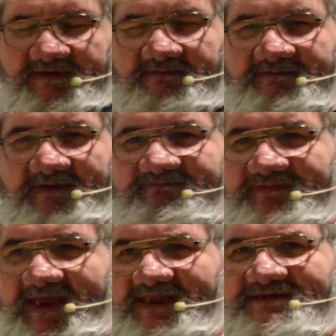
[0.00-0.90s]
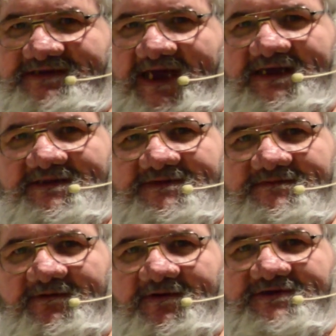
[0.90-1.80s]
15 seconds
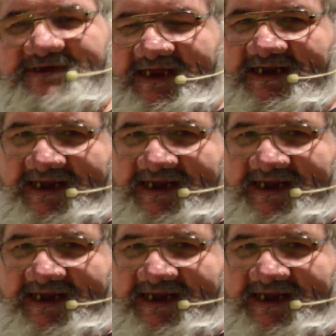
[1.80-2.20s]
for extend